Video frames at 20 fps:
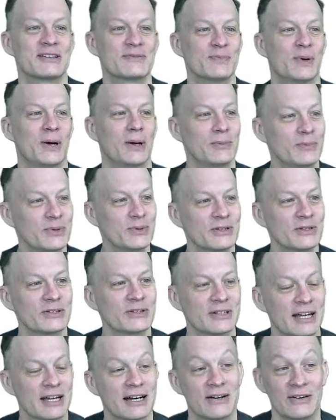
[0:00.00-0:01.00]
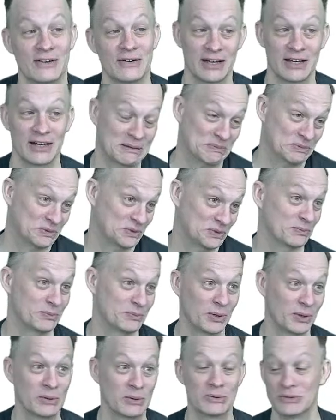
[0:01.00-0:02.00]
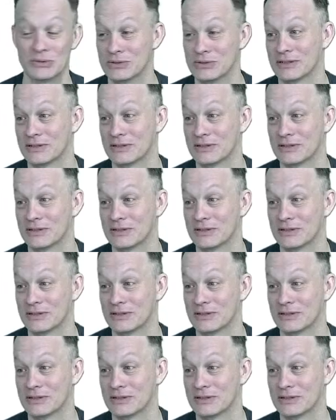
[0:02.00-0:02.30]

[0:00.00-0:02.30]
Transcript: popular now, I suppose.